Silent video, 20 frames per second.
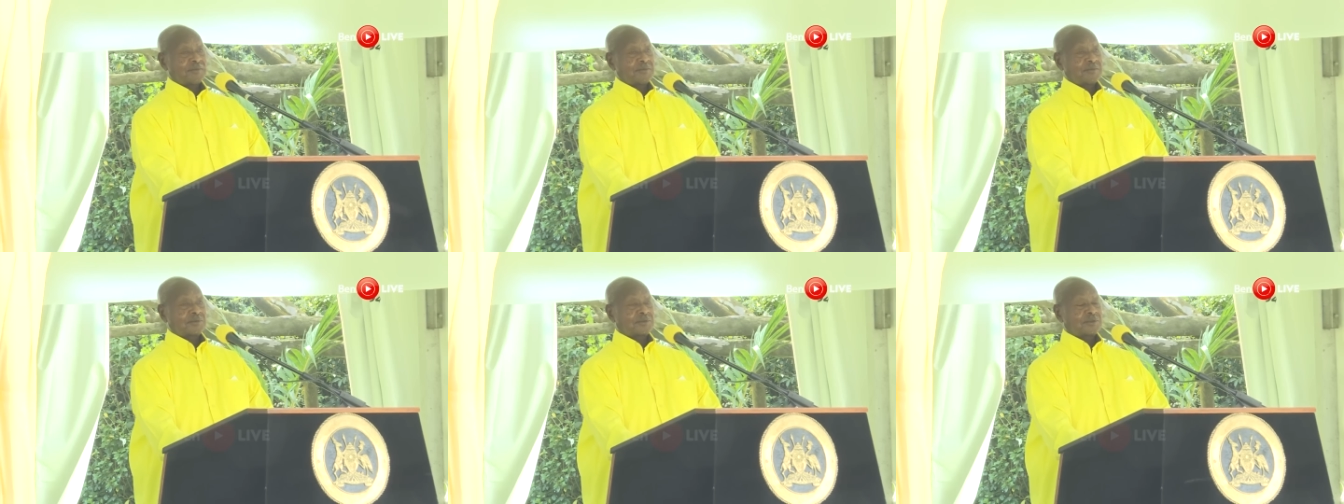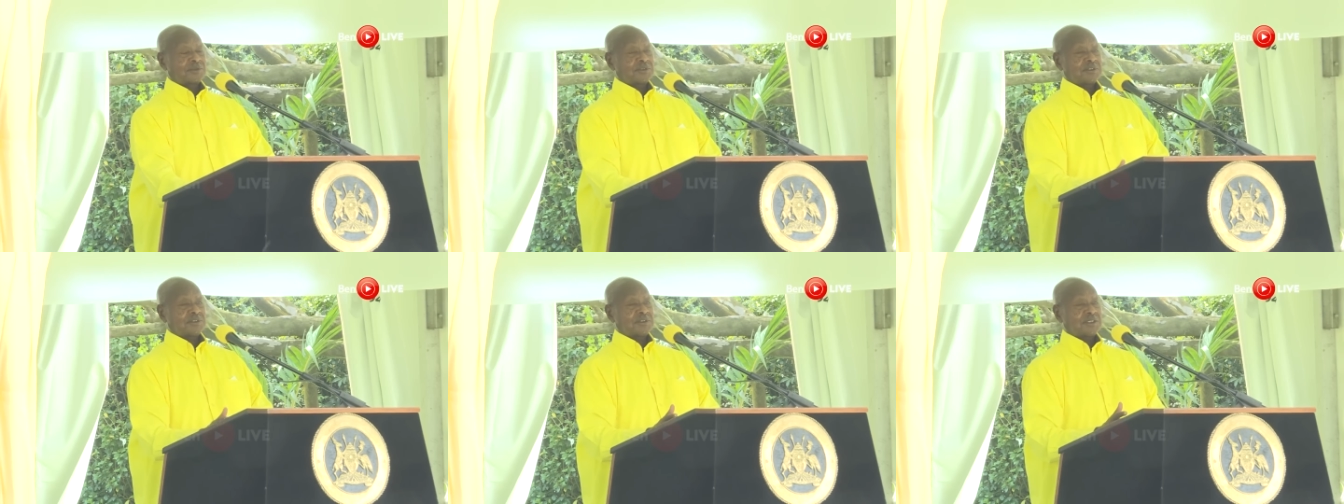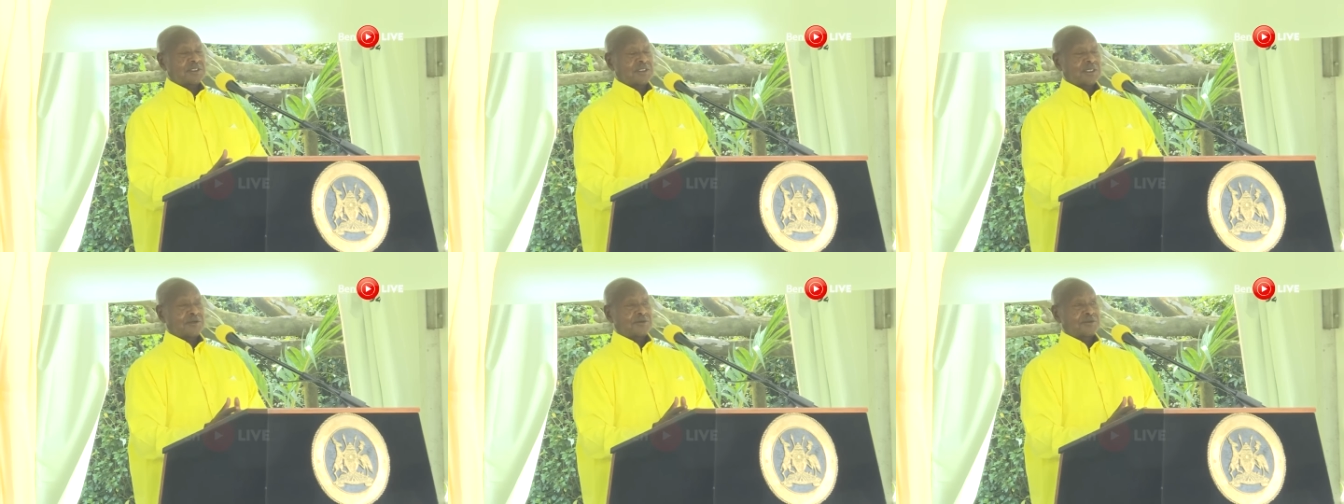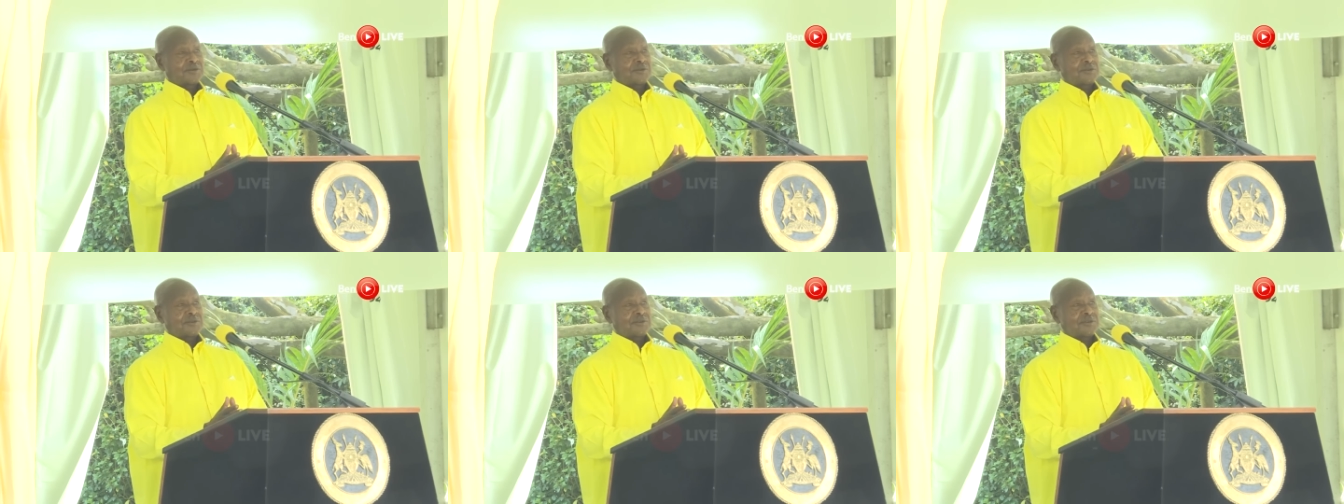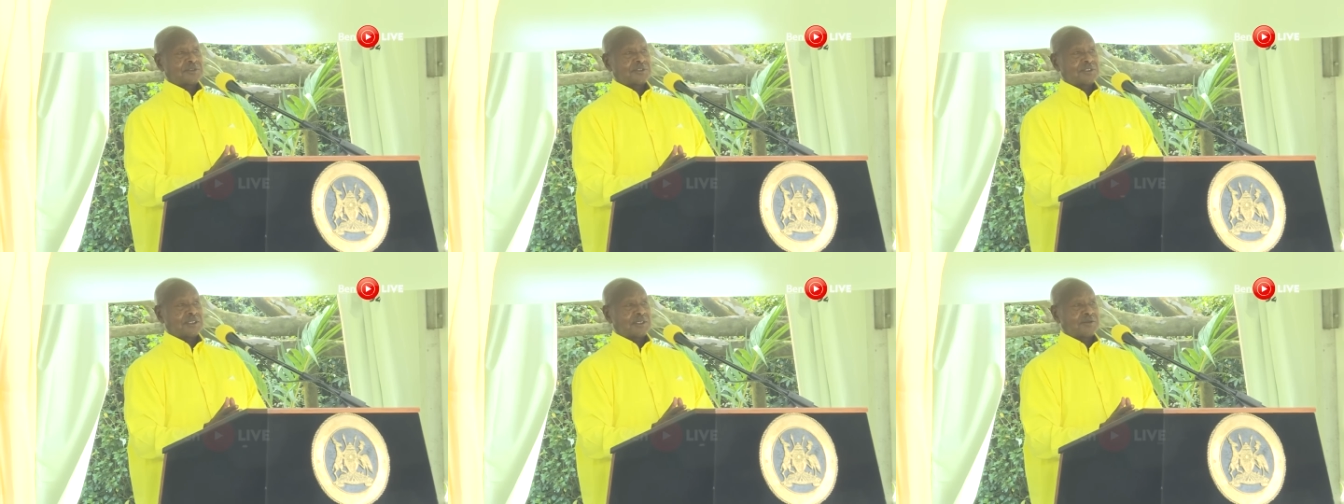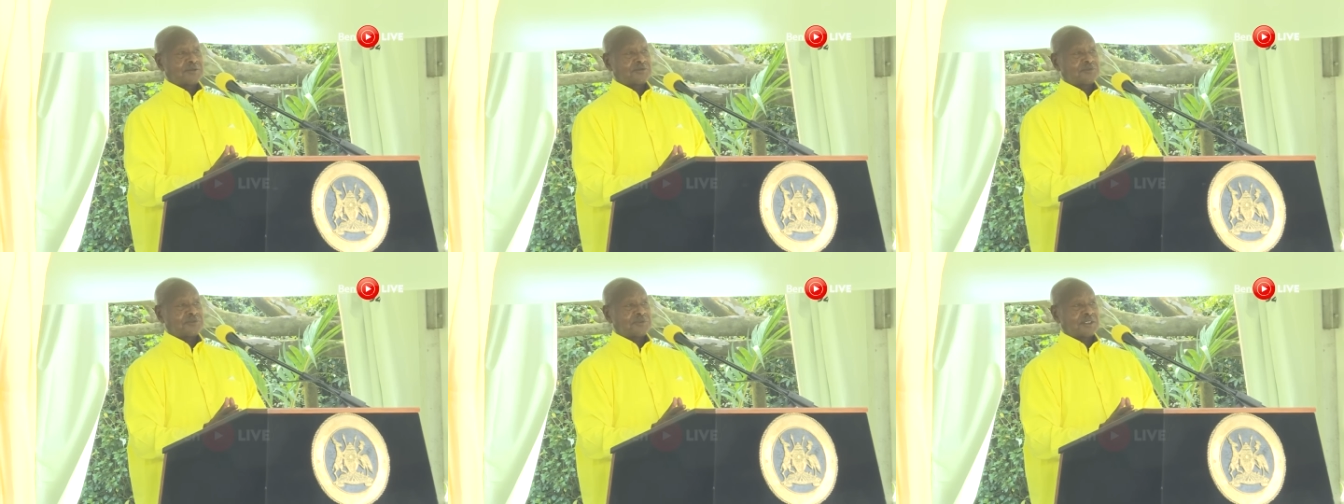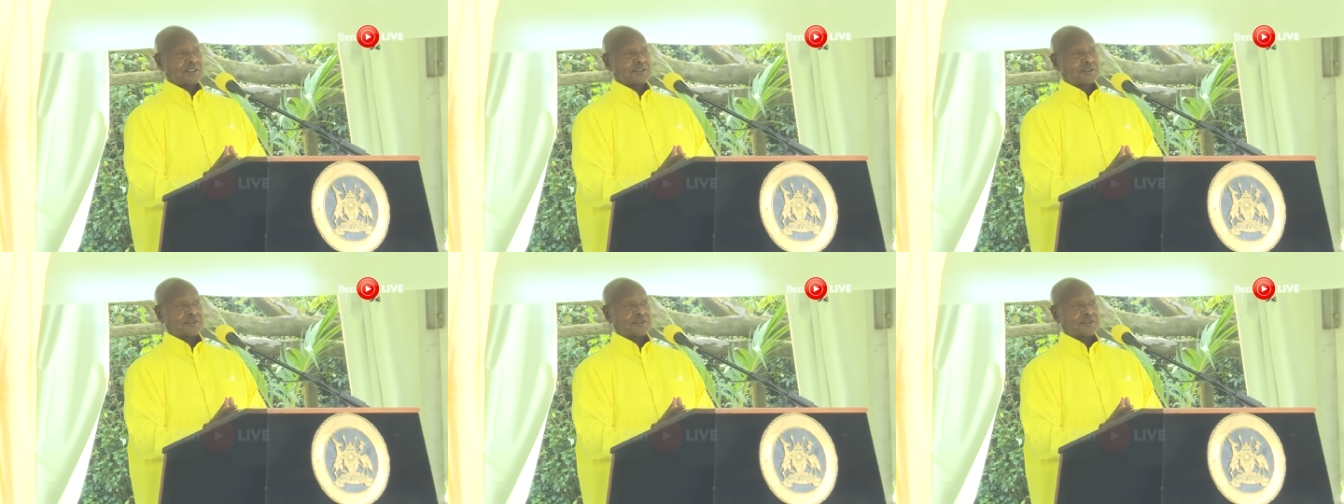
Because they now fear,